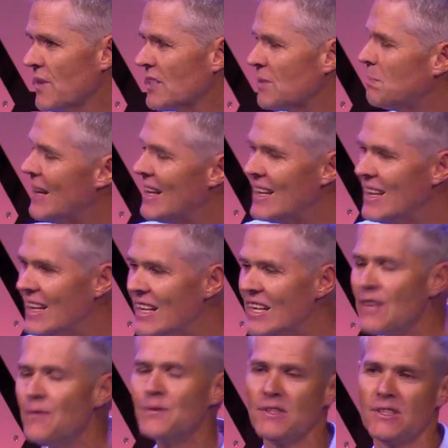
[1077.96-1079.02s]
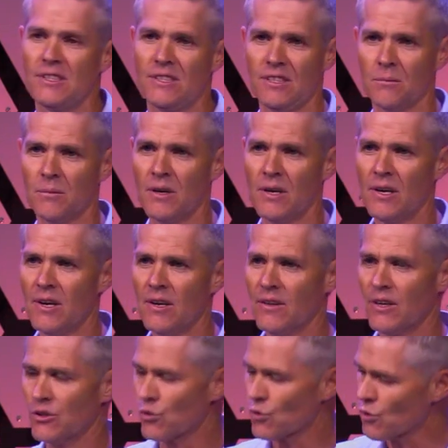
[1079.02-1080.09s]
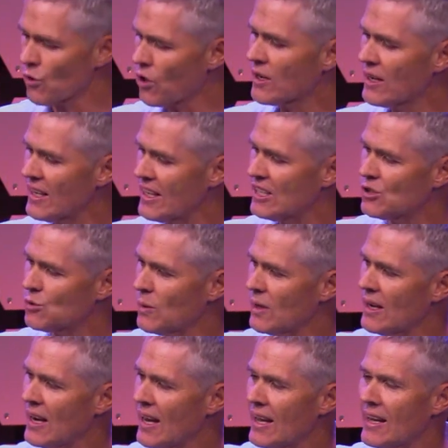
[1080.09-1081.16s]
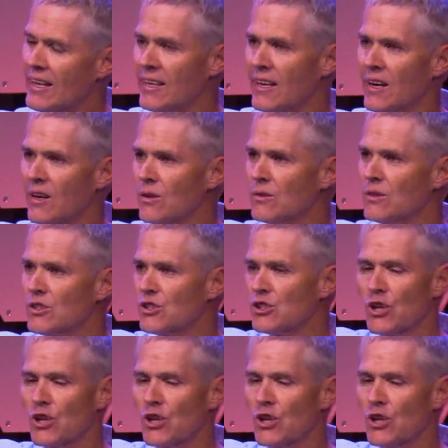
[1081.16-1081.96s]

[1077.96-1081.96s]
from this belief system that rock layers were laid down